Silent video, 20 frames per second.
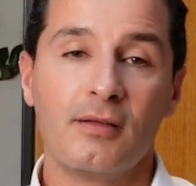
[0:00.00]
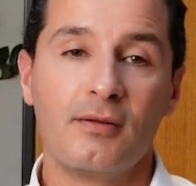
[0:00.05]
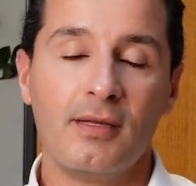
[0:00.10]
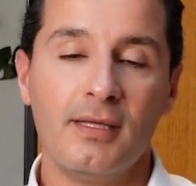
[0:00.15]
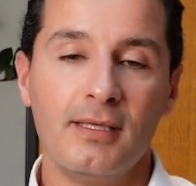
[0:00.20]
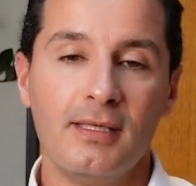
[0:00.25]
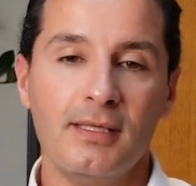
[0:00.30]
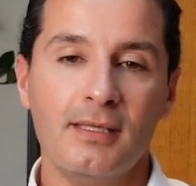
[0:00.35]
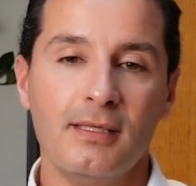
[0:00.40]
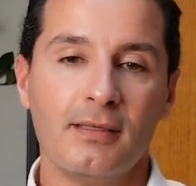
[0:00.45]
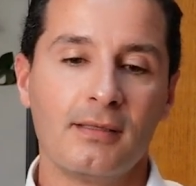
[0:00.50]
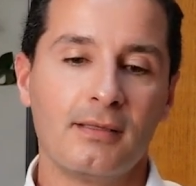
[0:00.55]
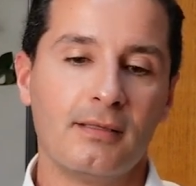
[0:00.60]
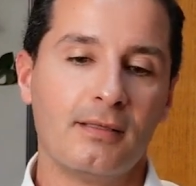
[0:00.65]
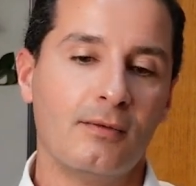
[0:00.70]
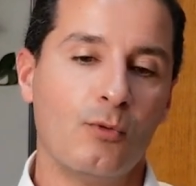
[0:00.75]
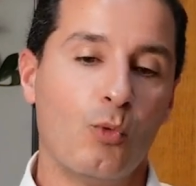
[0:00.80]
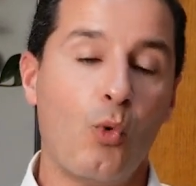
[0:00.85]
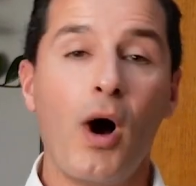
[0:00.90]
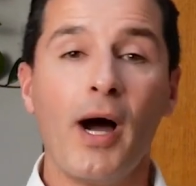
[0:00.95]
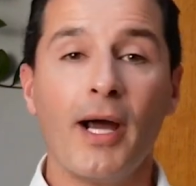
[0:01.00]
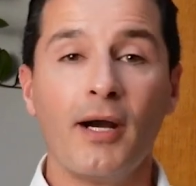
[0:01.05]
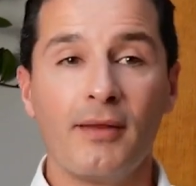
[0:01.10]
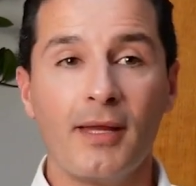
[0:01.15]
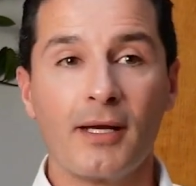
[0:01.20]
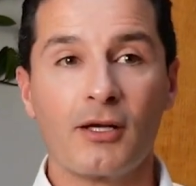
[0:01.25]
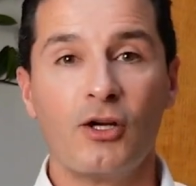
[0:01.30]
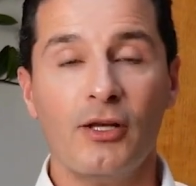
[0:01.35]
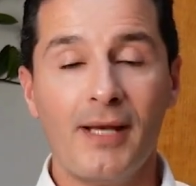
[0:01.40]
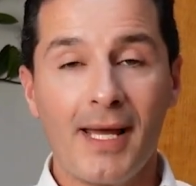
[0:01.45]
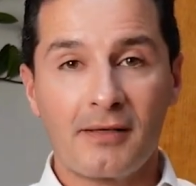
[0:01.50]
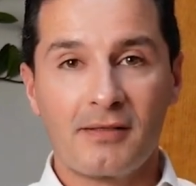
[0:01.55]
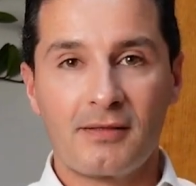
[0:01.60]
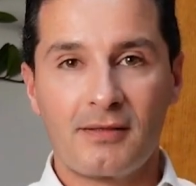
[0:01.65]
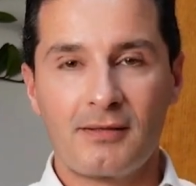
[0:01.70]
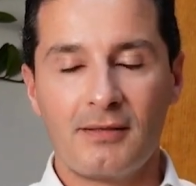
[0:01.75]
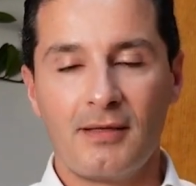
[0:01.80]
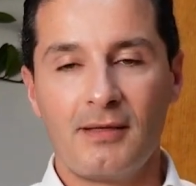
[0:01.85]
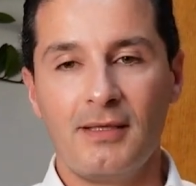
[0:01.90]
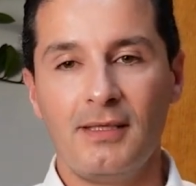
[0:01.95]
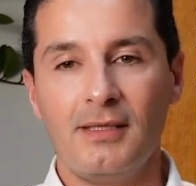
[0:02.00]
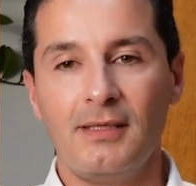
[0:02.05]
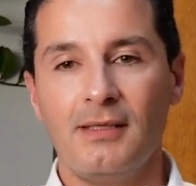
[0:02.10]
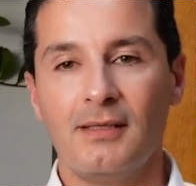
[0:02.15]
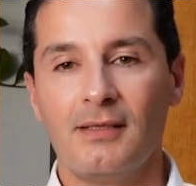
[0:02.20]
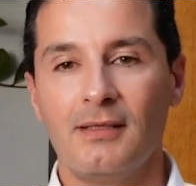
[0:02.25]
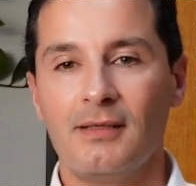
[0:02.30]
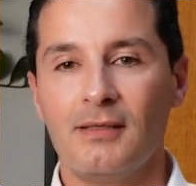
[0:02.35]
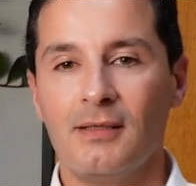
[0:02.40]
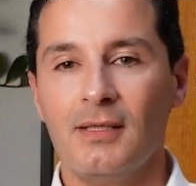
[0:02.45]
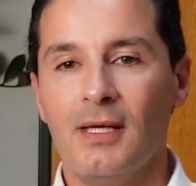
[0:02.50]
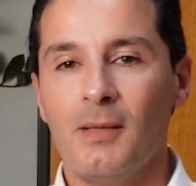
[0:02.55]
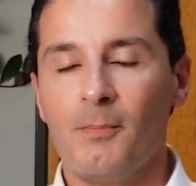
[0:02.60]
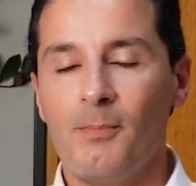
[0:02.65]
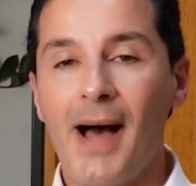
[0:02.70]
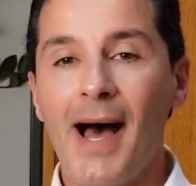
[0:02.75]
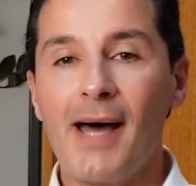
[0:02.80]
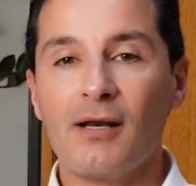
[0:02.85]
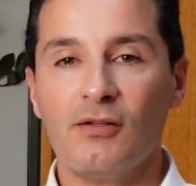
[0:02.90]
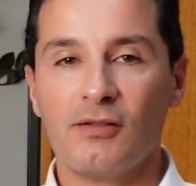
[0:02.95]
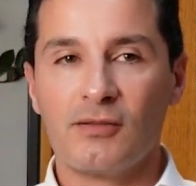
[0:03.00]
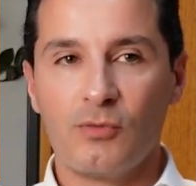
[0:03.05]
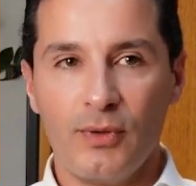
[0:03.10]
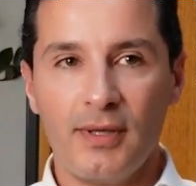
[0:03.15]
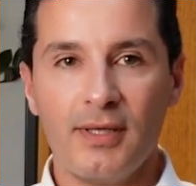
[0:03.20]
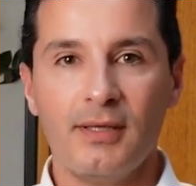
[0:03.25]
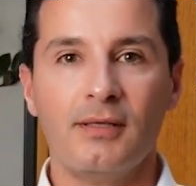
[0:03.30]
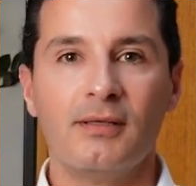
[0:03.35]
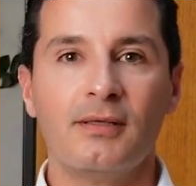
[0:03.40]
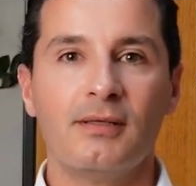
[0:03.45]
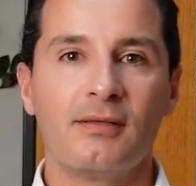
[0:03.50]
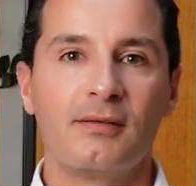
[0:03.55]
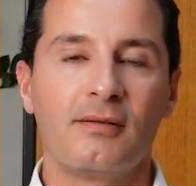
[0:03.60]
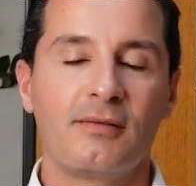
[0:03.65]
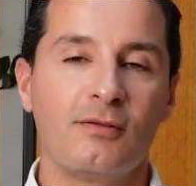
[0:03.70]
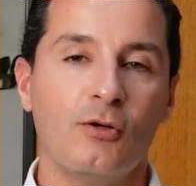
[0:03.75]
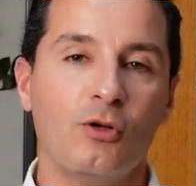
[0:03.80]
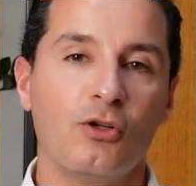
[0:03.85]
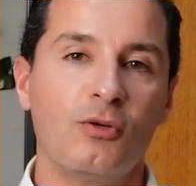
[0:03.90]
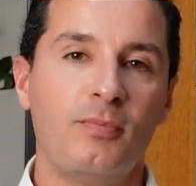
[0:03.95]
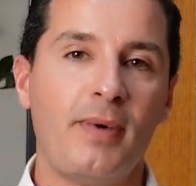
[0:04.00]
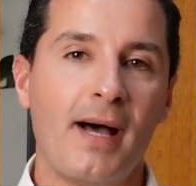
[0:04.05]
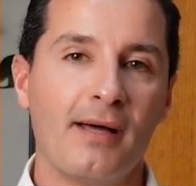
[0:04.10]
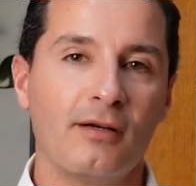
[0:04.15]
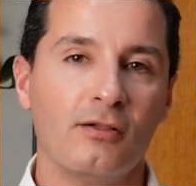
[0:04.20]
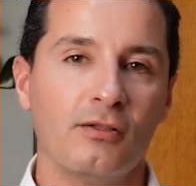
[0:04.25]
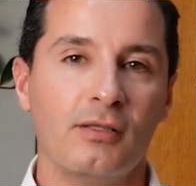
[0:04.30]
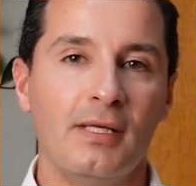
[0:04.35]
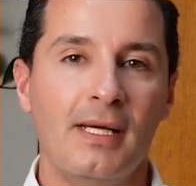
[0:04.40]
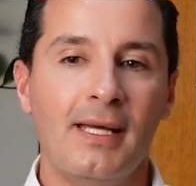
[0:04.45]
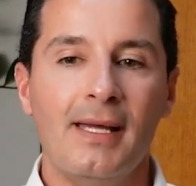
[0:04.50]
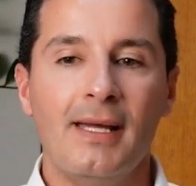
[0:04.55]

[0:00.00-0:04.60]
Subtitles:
the wire that connects the panels within a solar panel,